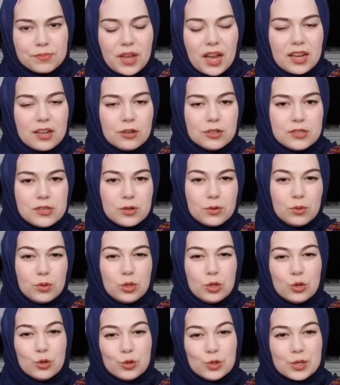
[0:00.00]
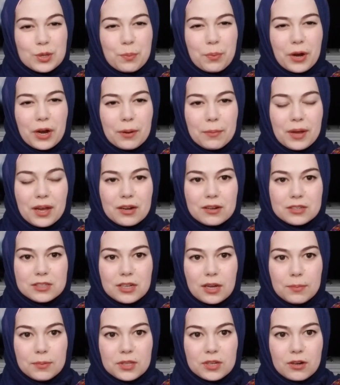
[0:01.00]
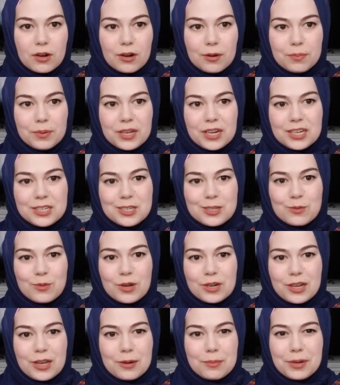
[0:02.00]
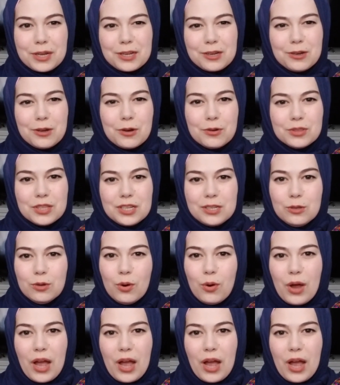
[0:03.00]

I also use a prayer mat on top of the carpet. I just want to kind of make a note that you don't